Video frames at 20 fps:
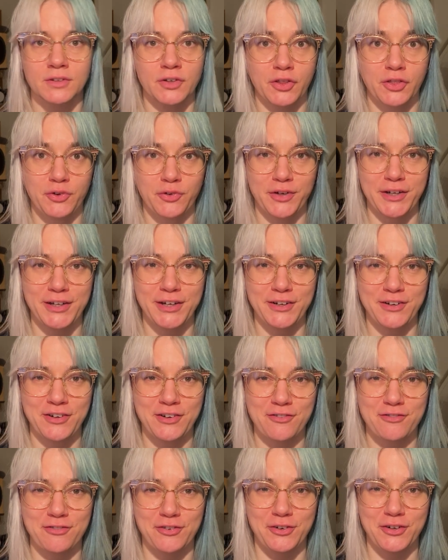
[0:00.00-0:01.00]

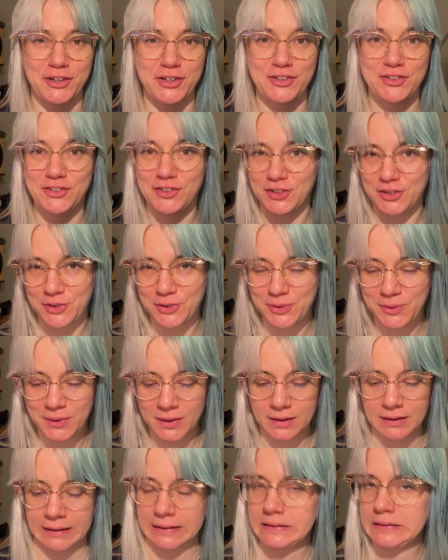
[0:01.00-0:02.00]
342.
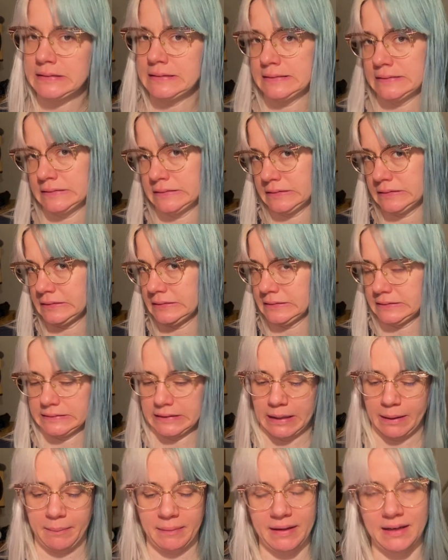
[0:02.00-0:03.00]

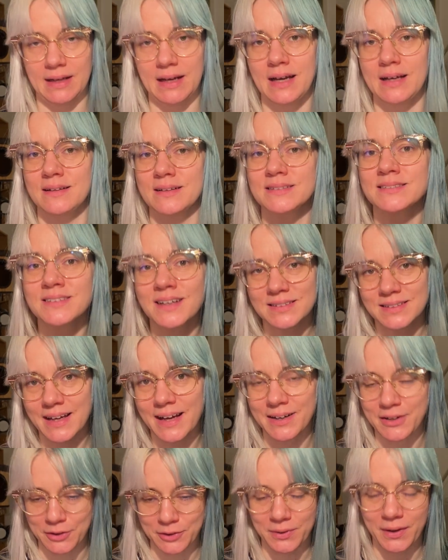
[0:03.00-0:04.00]
I mean, it's not
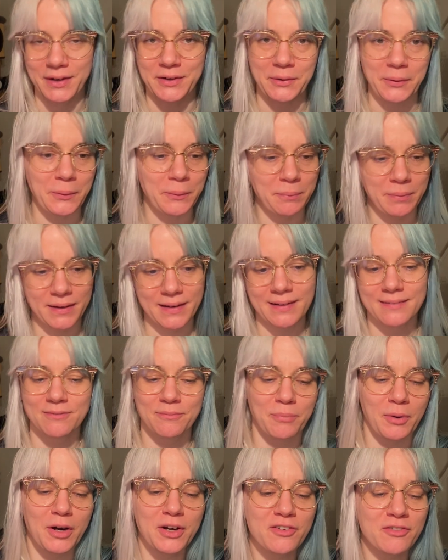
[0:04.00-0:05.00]
that new, I know, but
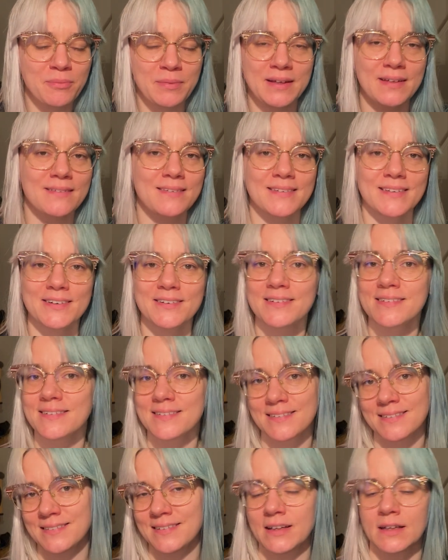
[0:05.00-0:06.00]
part of me is still
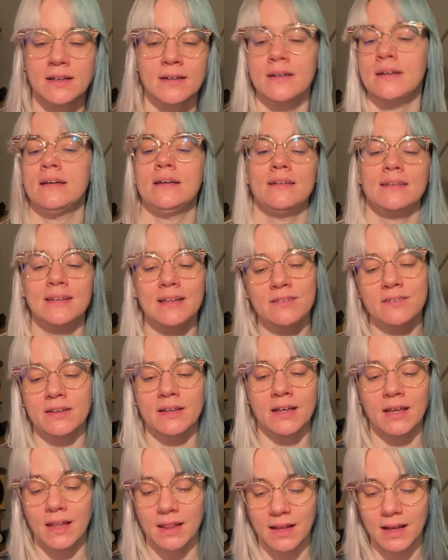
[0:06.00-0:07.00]

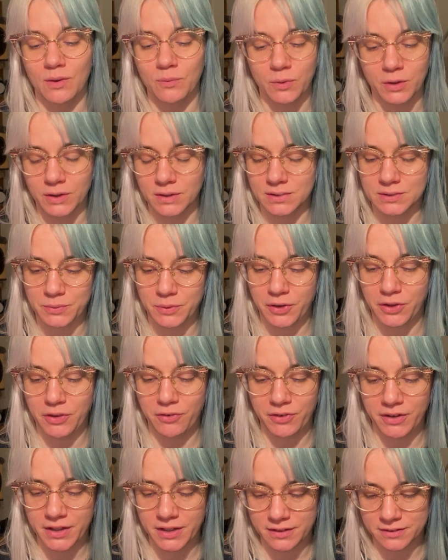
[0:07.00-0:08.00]
living in that world where
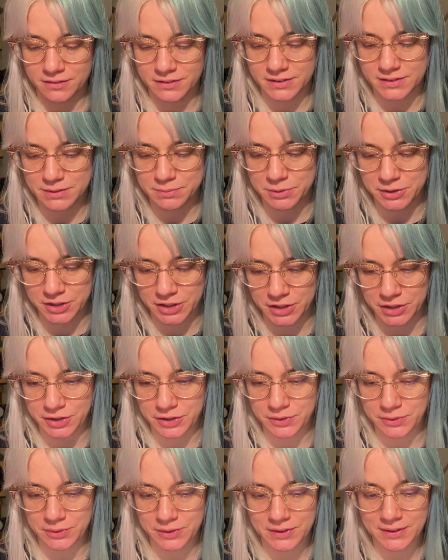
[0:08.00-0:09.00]
300 is pretty new.